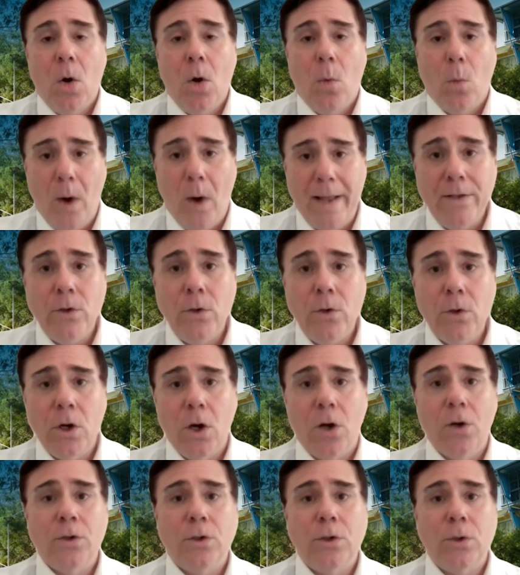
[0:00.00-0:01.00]
When you
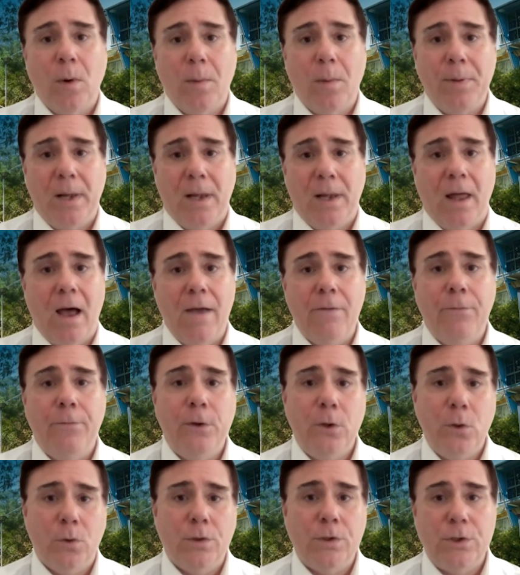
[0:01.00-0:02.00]
go to apply
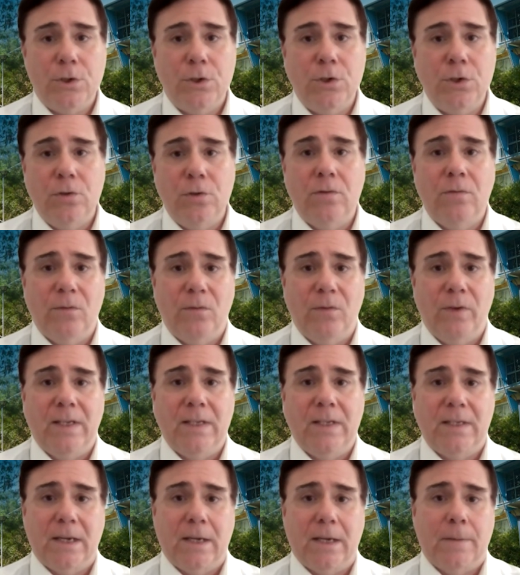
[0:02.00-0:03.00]
for your student
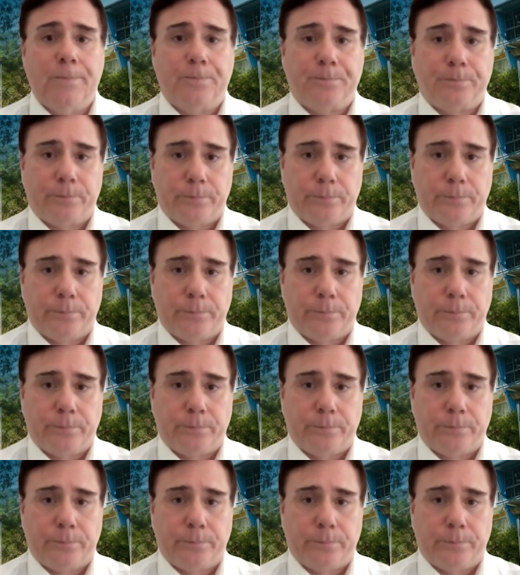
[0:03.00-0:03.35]
visa,